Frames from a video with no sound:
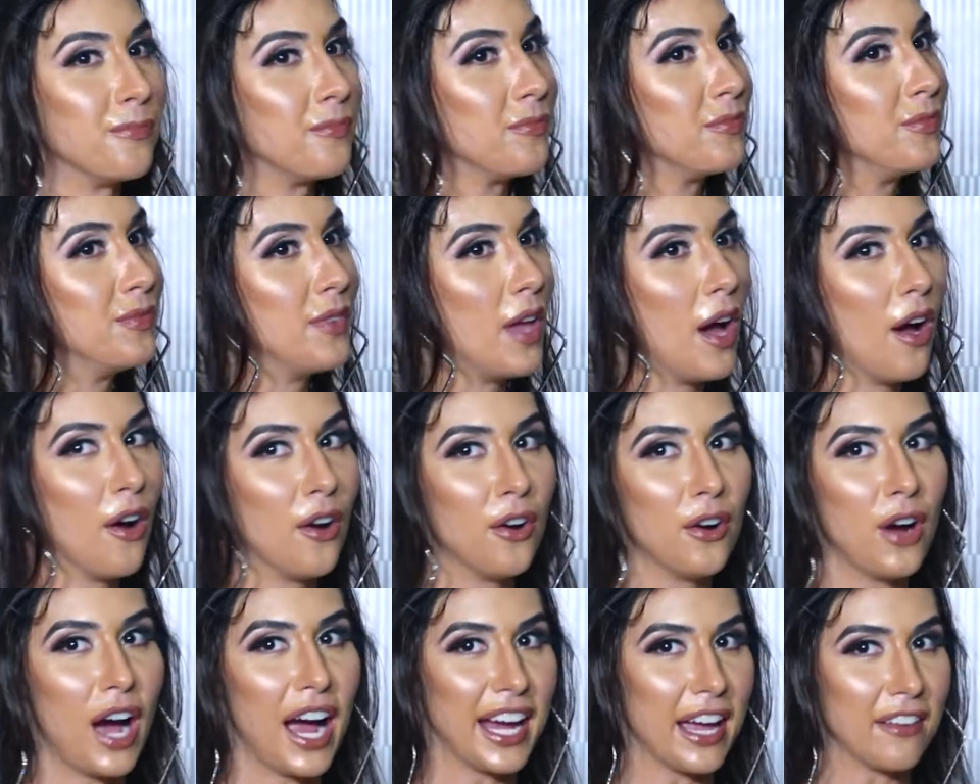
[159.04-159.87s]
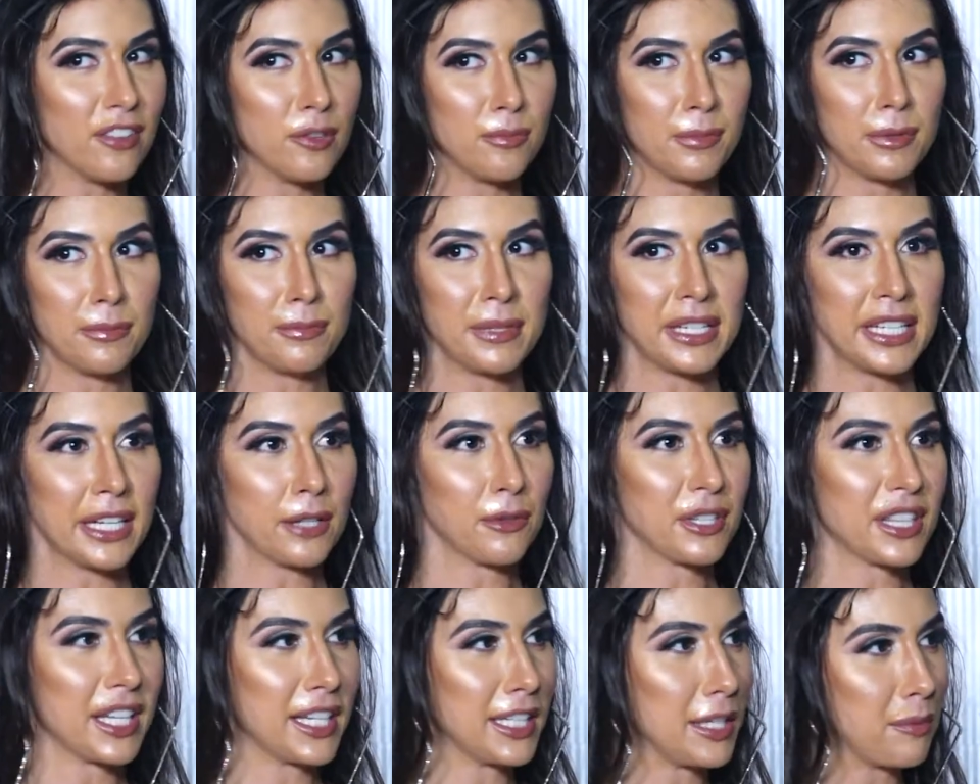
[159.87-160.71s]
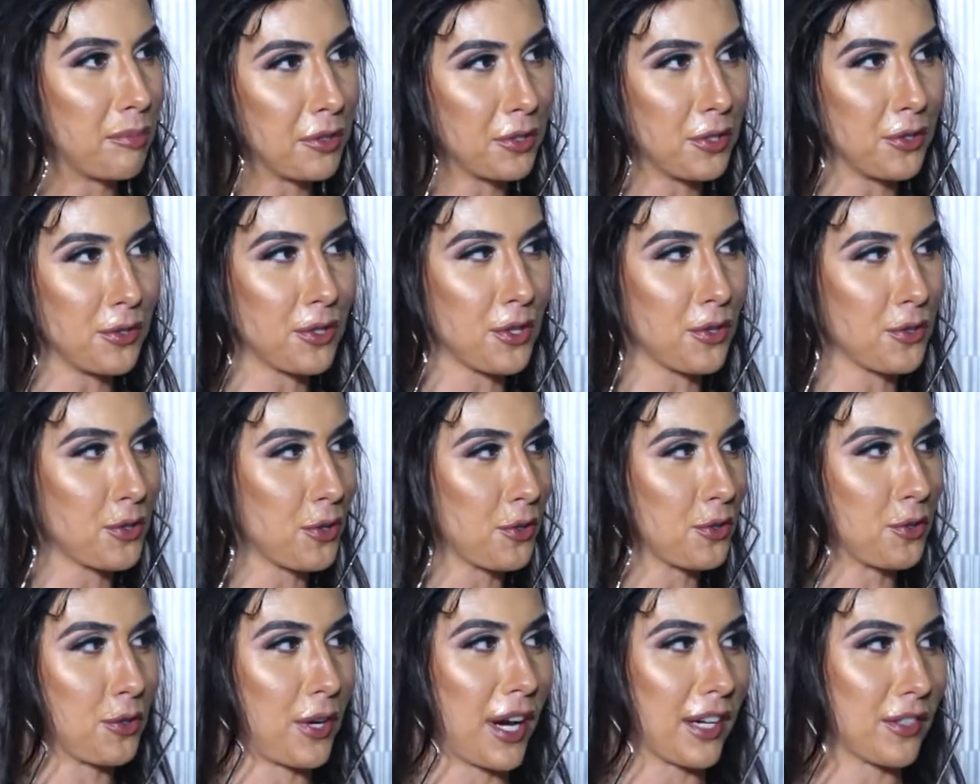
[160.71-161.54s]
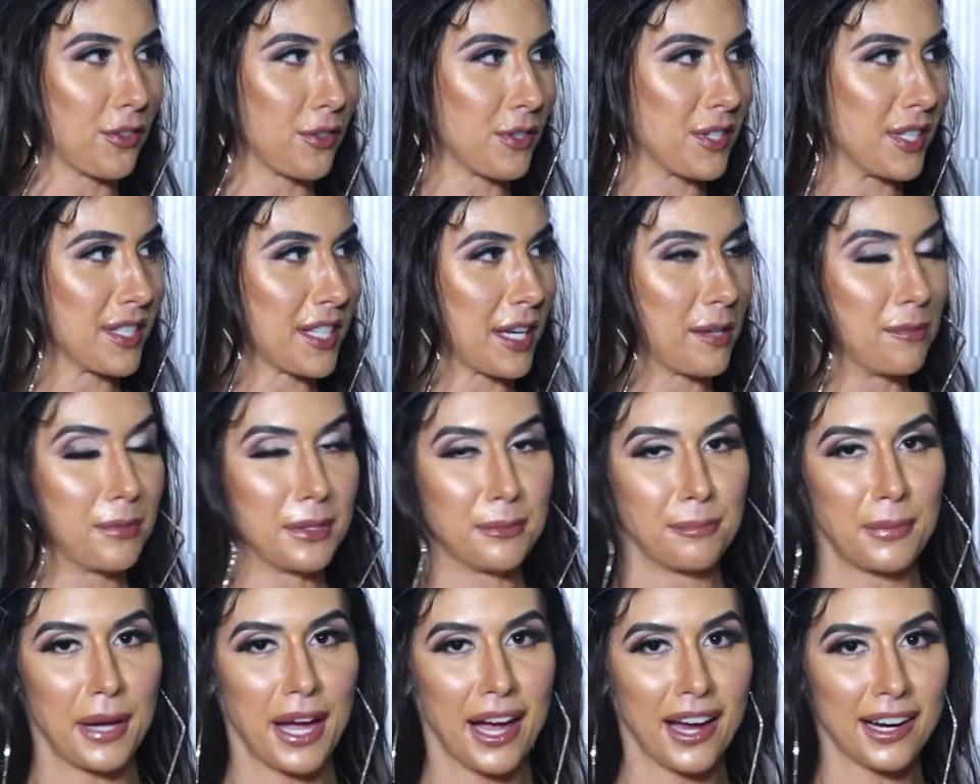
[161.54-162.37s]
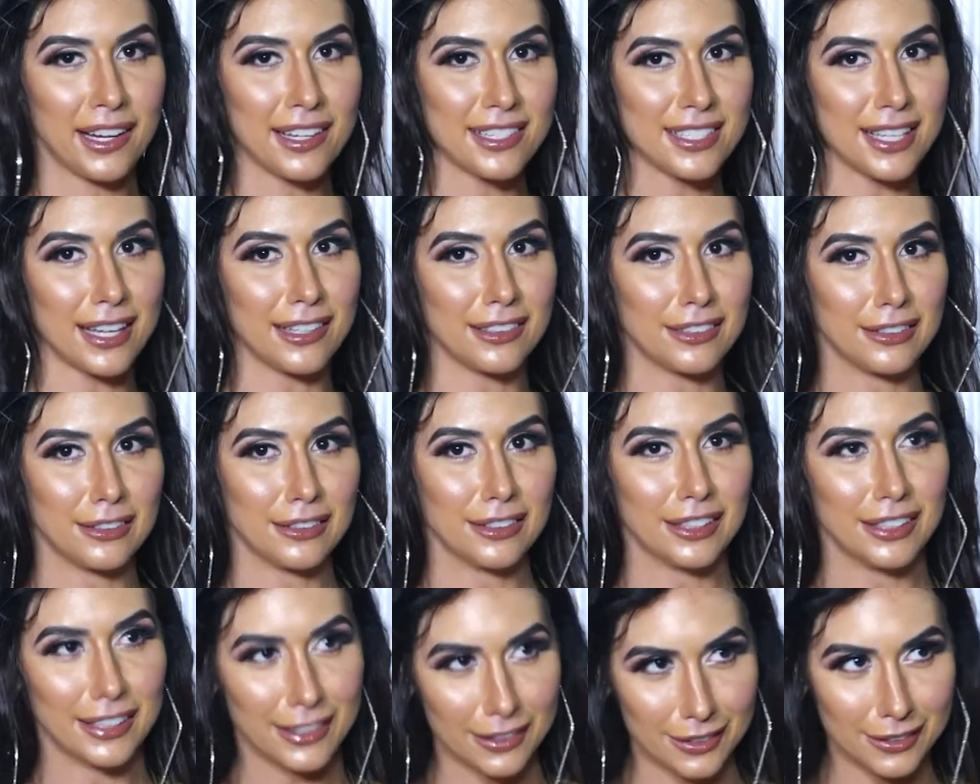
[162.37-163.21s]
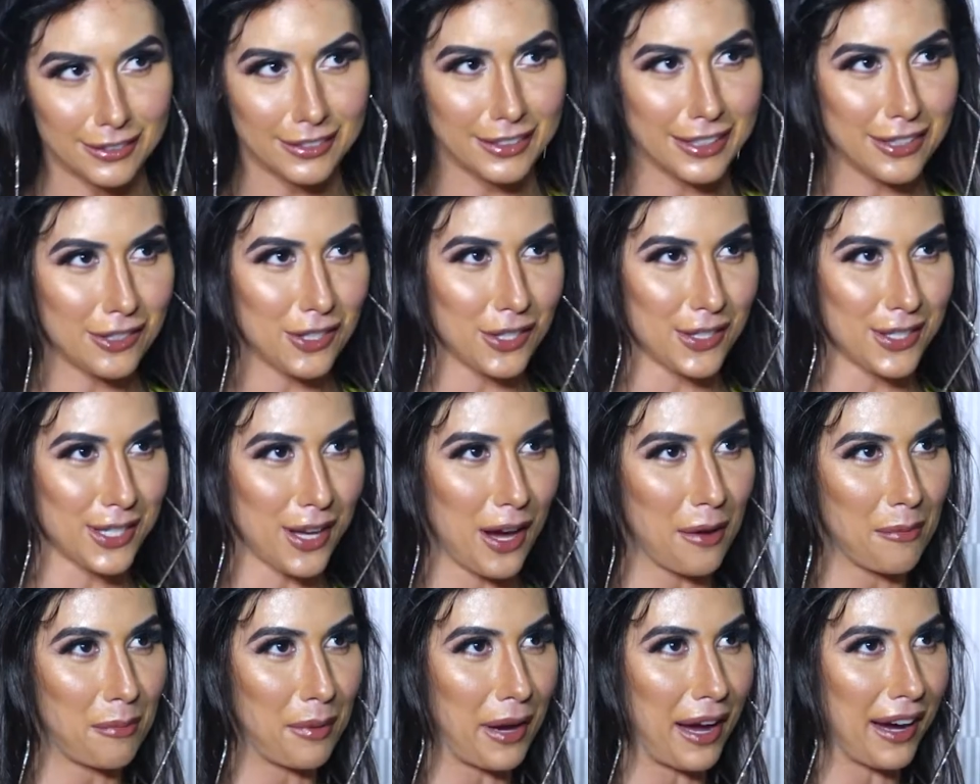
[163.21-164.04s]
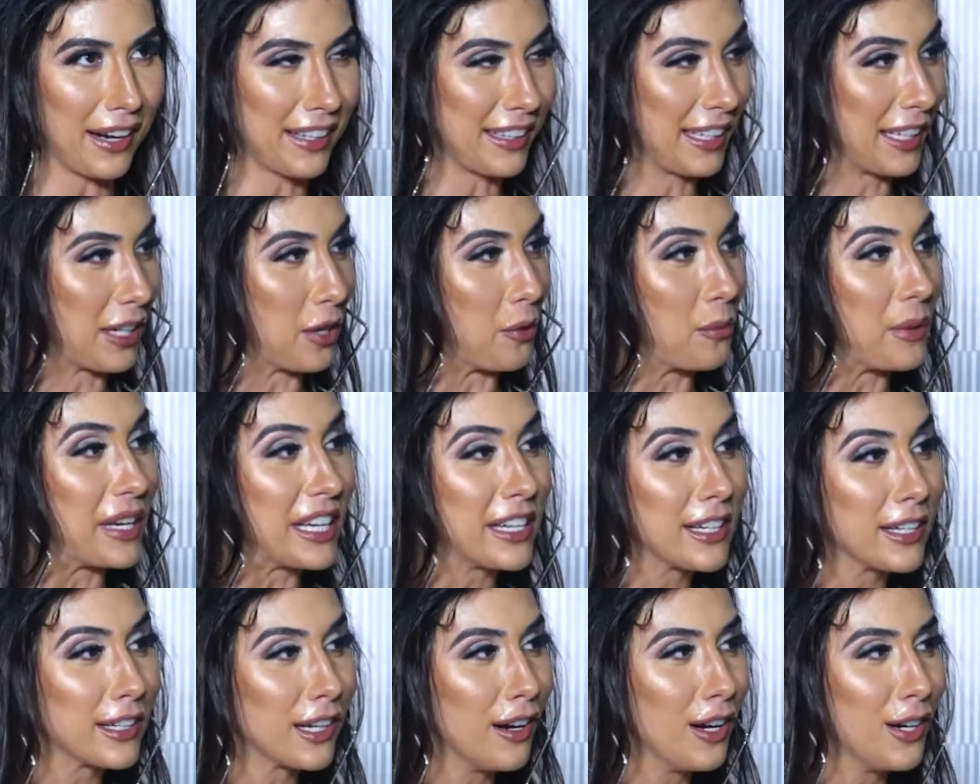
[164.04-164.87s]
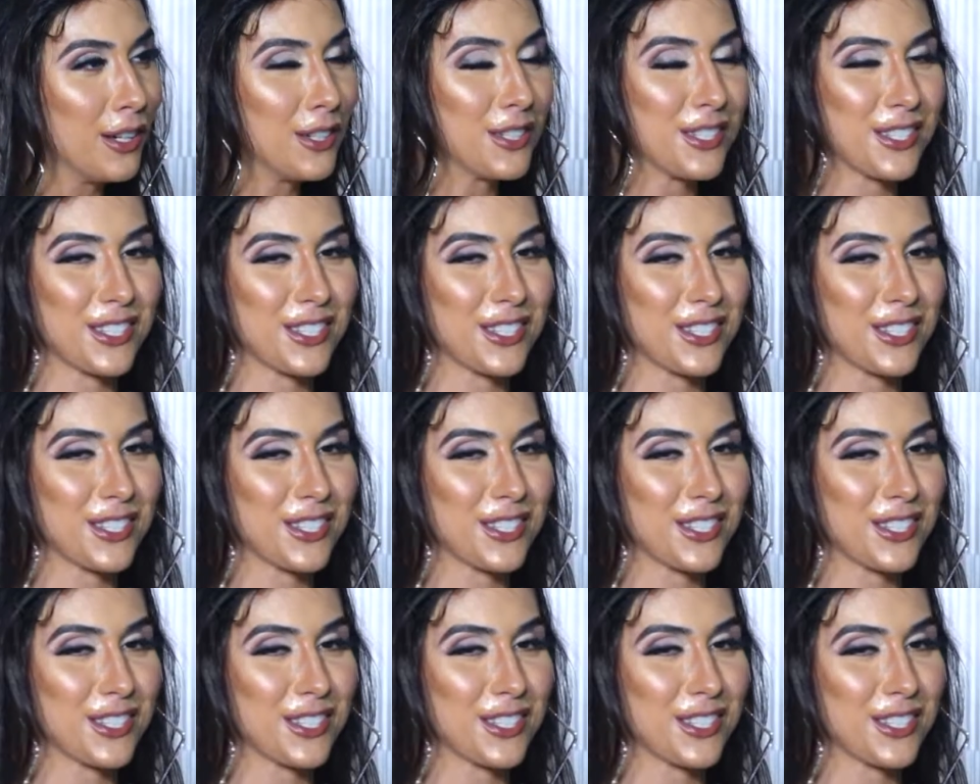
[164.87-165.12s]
No, I haven't been meeting with any producers or directors since I've been back because I literally just got back like a week ago.